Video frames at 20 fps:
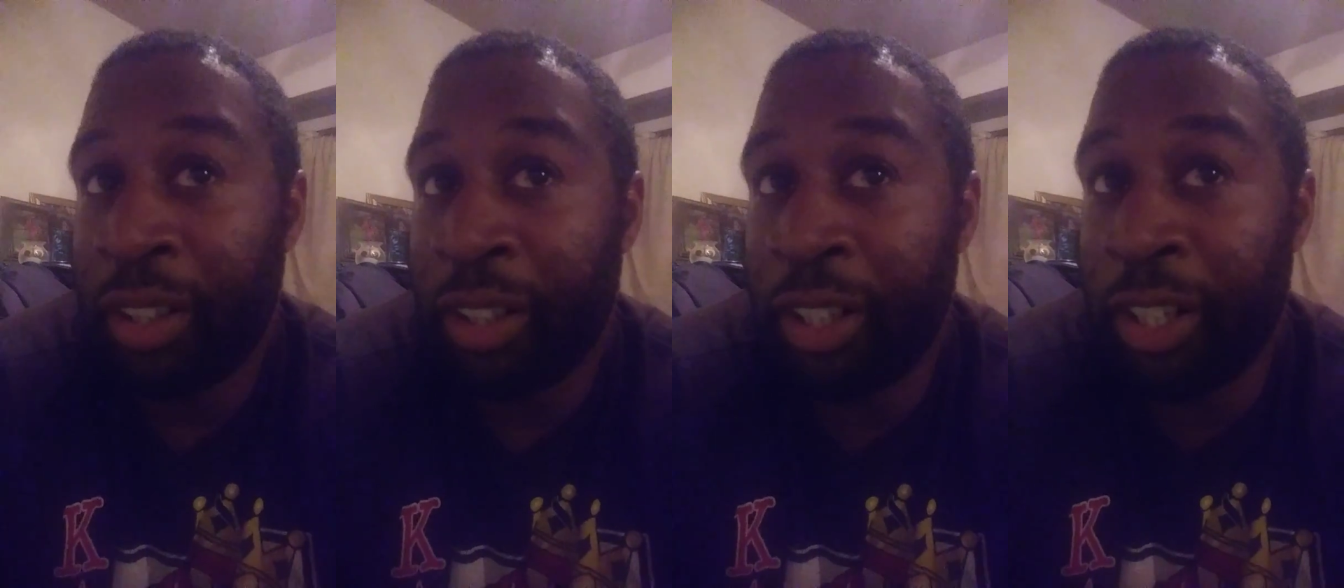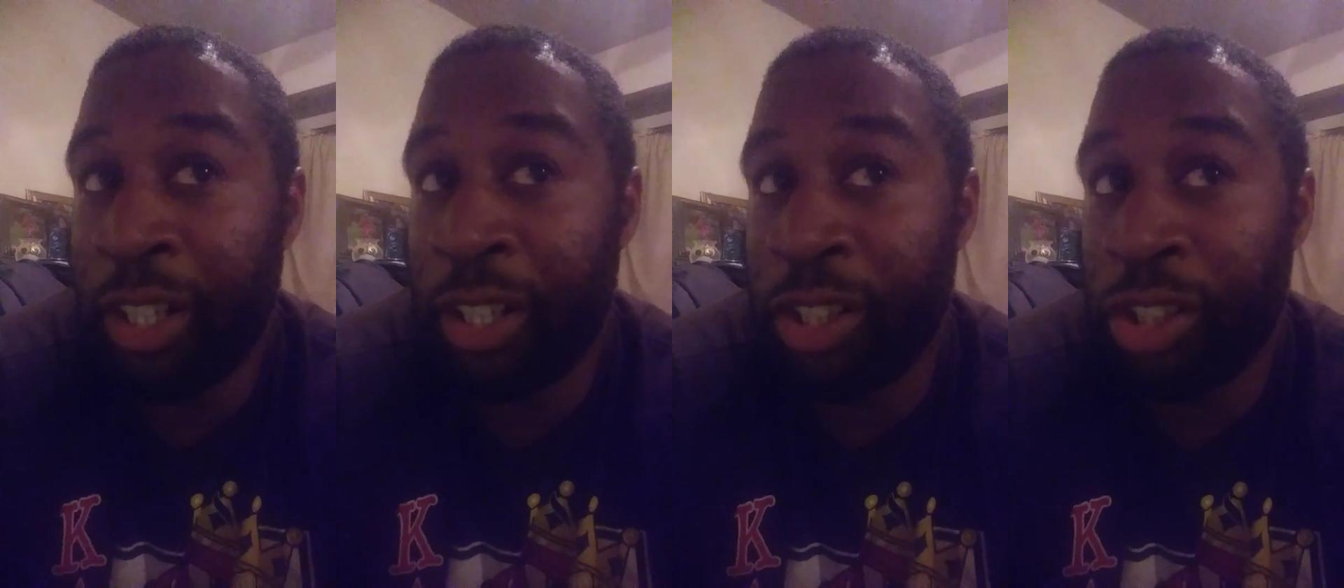
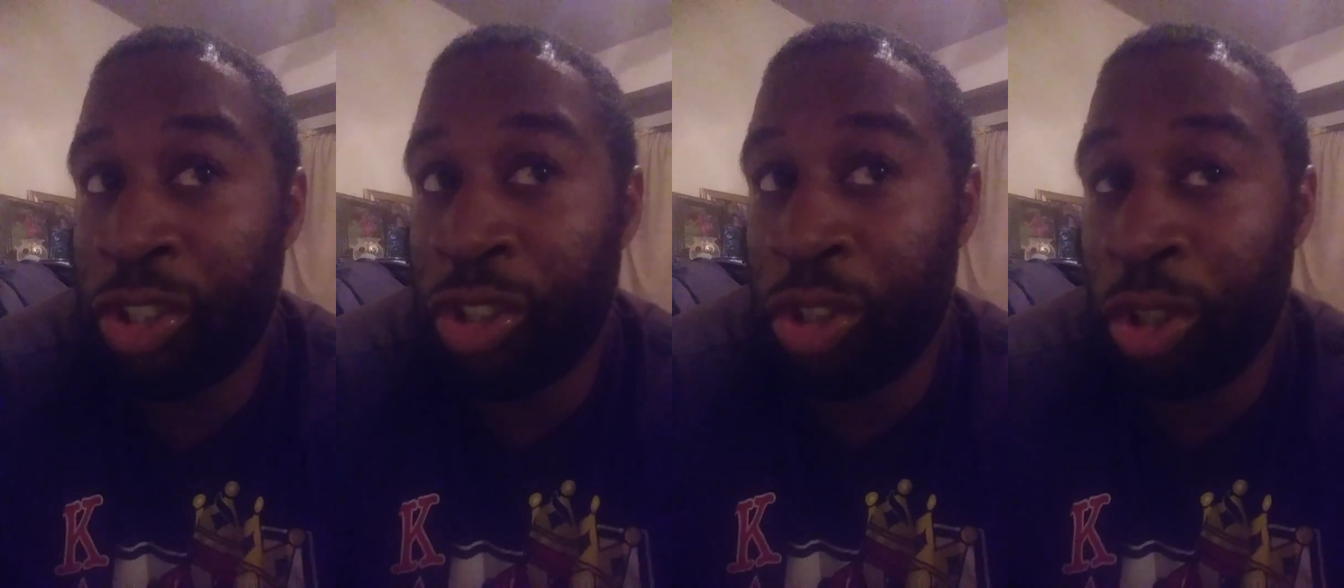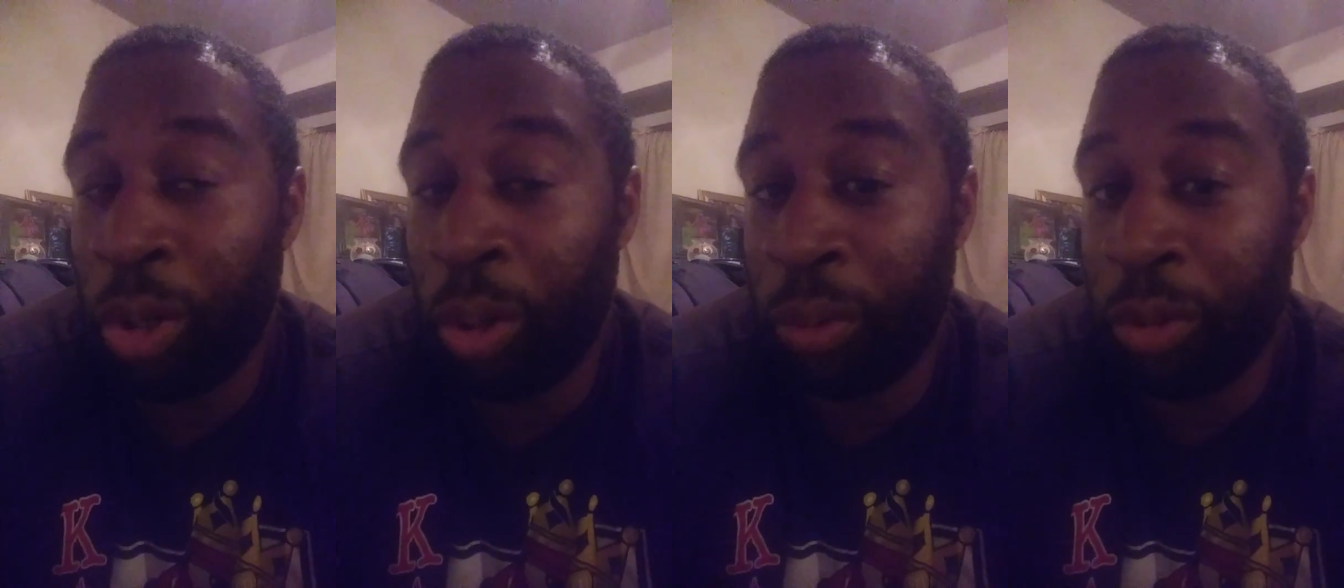
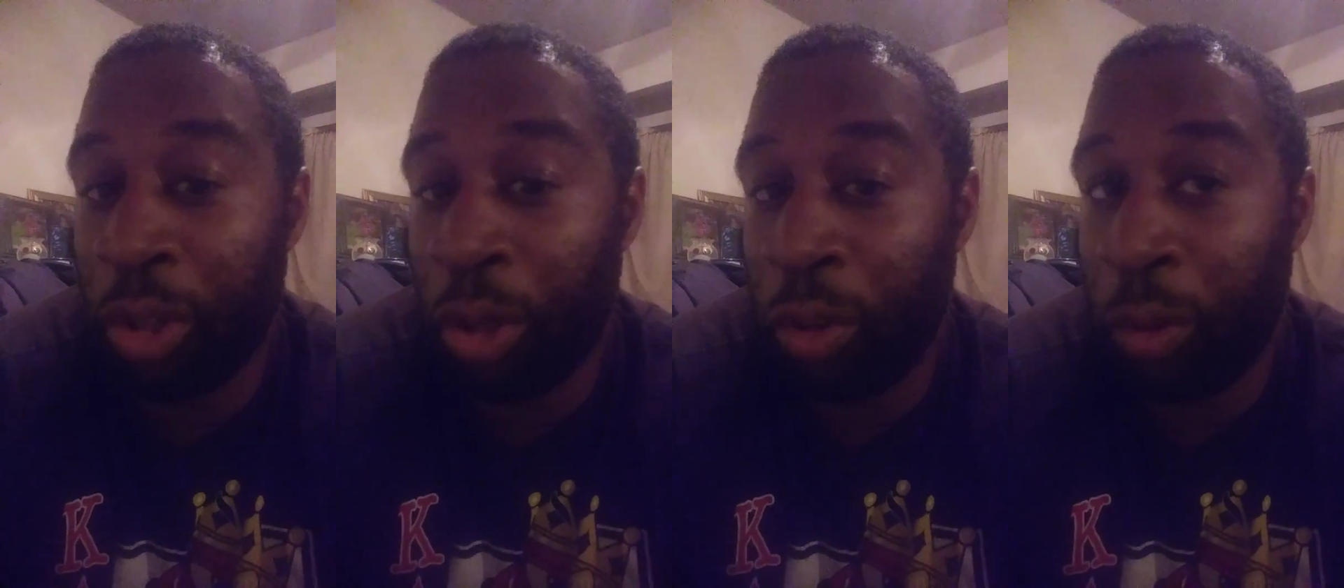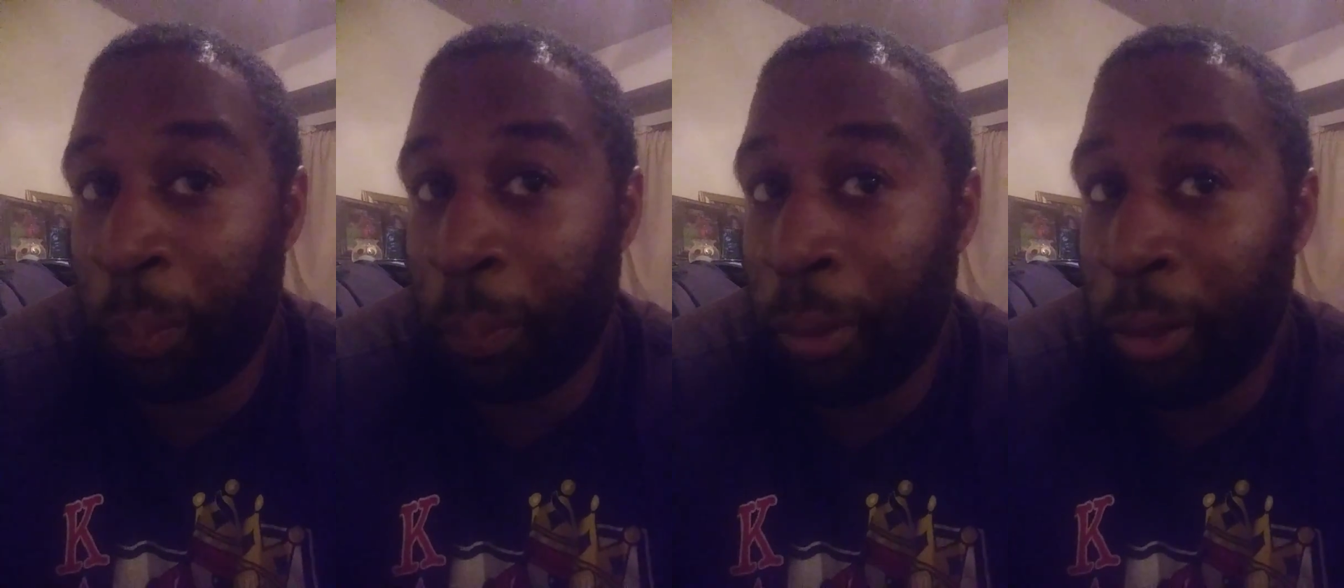because you don't
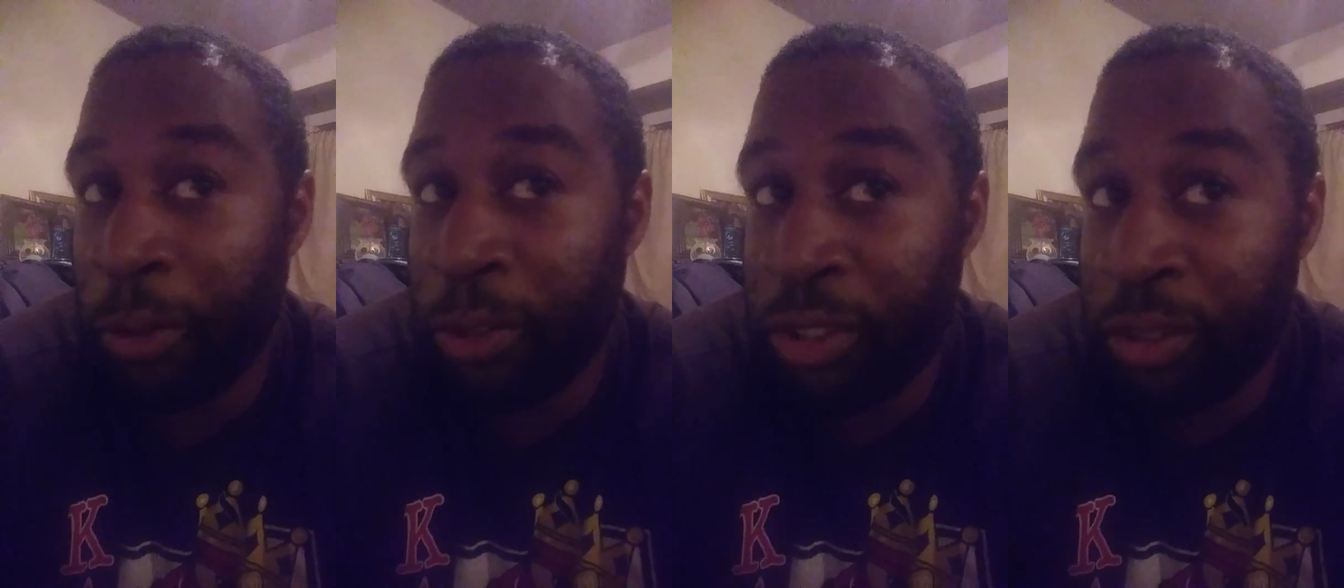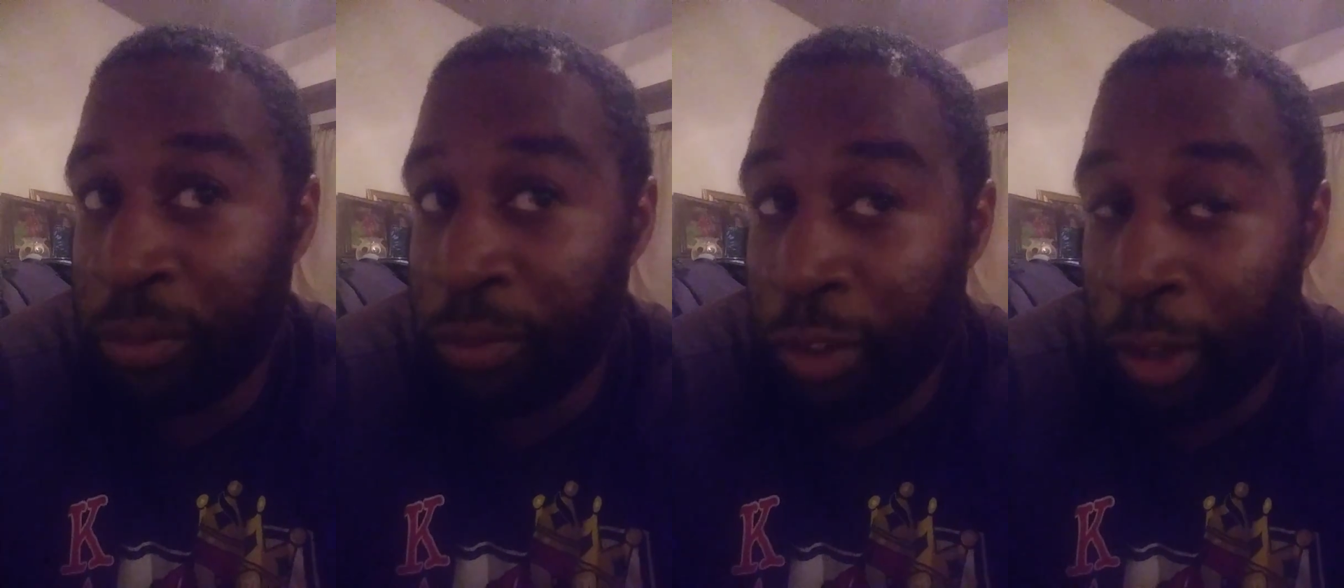know the
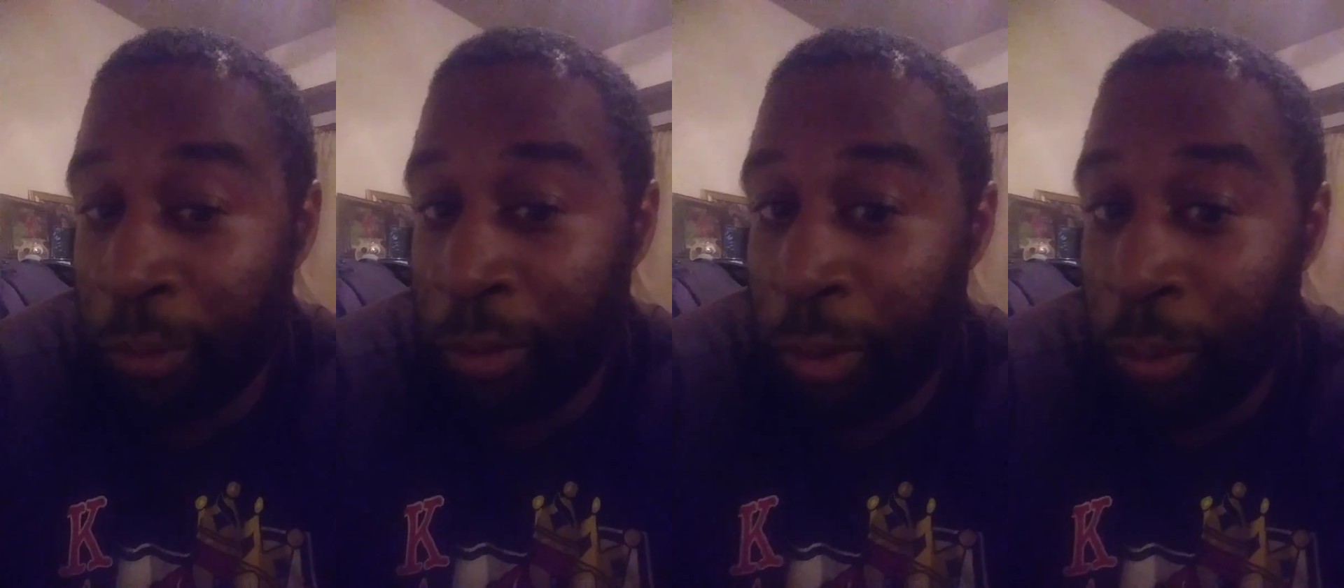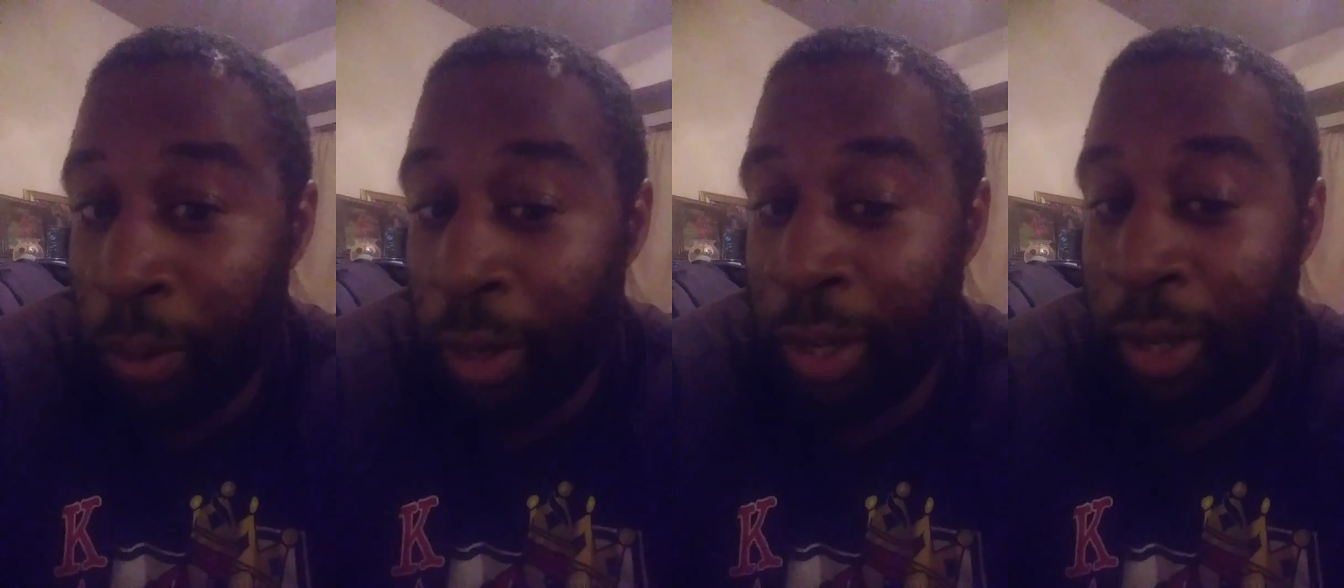person
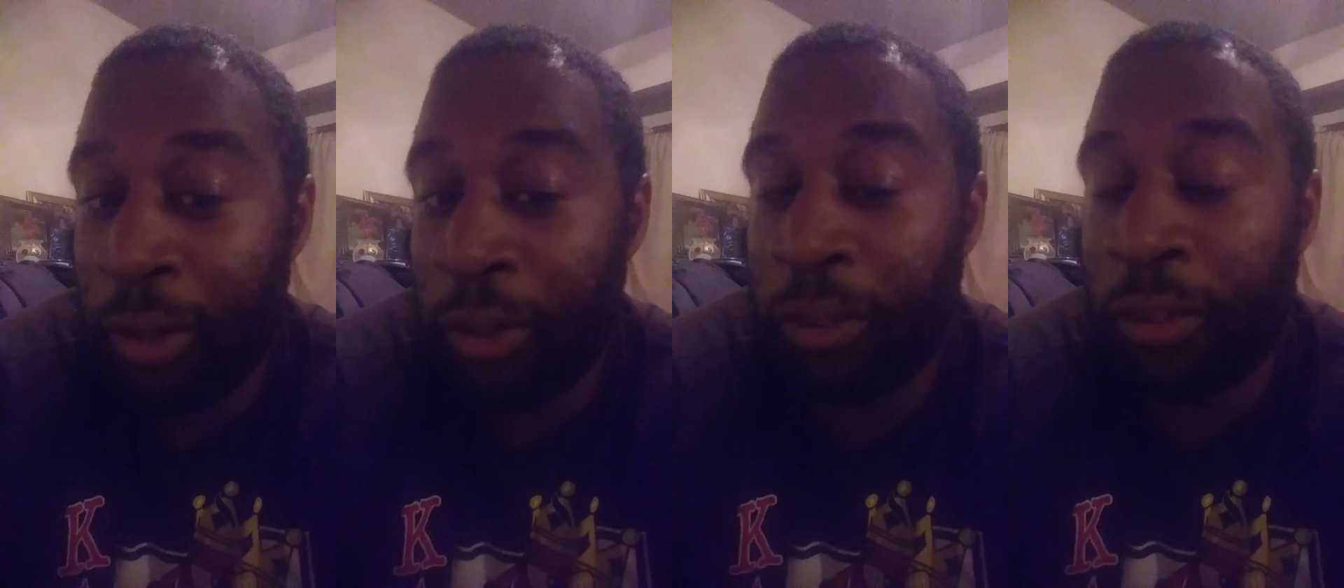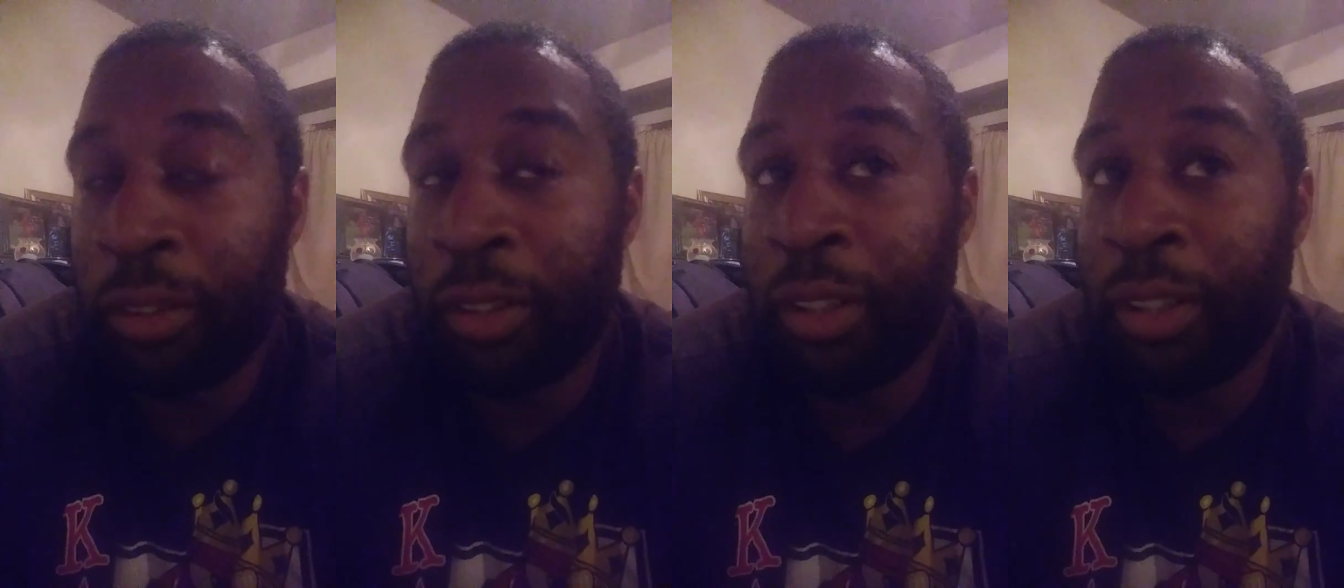very
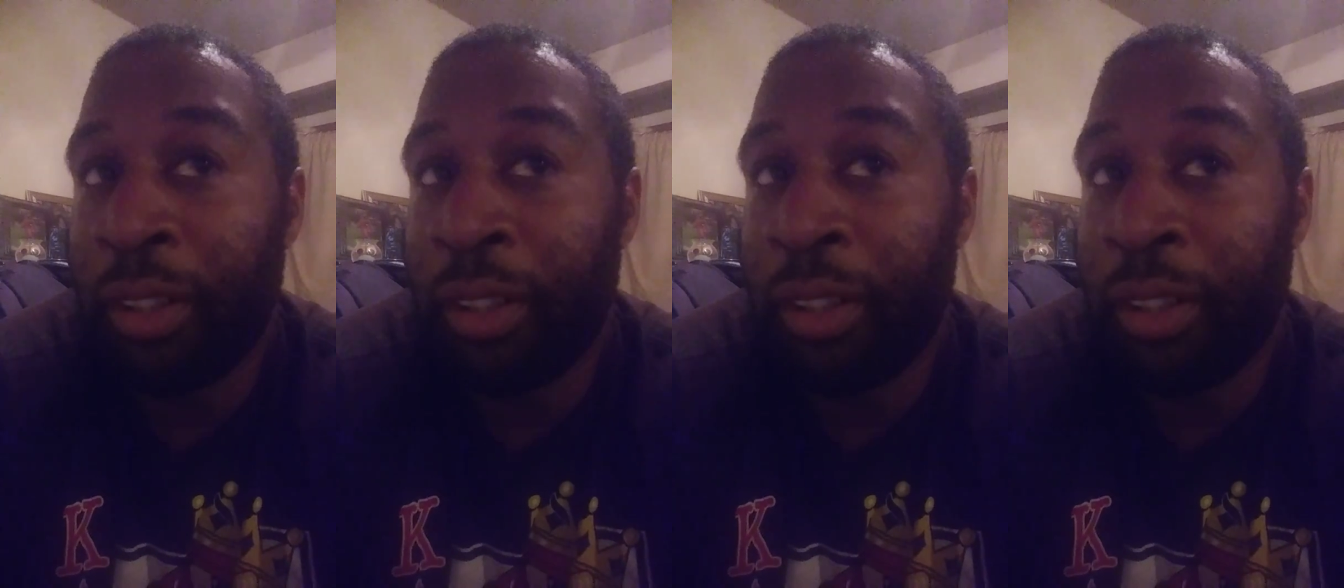well.